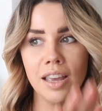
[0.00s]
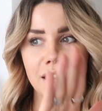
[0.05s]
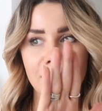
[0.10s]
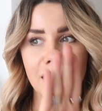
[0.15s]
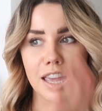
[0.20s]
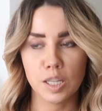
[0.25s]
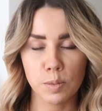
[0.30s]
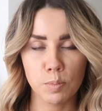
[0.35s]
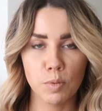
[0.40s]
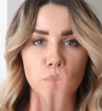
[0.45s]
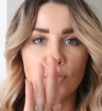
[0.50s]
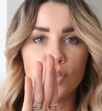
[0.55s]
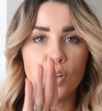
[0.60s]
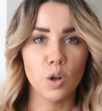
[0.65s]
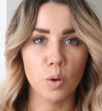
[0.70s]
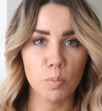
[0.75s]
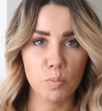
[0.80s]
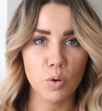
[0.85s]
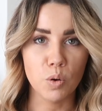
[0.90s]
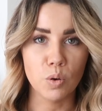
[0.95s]
gets moved a
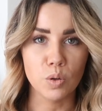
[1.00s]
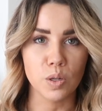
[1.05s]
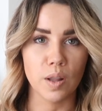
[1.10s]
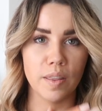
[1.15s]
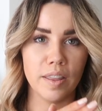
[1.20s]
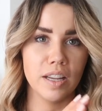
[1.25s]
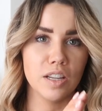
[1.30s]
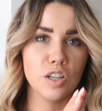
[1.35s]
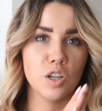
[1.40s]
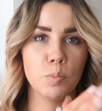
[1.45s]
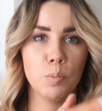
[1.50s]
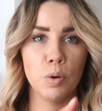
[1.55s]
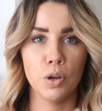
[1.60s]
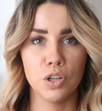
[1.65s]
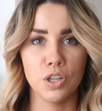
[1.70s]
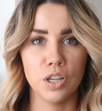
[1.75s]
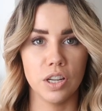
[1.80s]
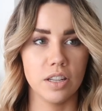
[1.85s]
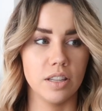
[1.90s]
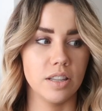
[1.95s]
lot more so I think it's just
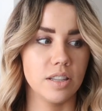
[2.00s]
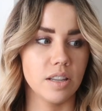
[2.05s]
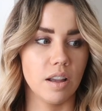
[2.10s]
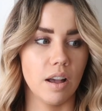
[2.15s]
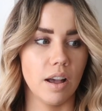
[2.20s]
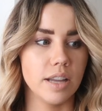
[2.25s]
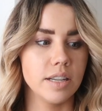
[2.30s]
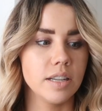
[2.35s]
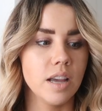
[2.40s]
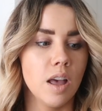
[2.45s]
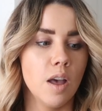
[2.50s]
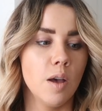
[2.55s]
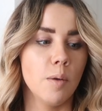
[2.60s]
pushed it to the side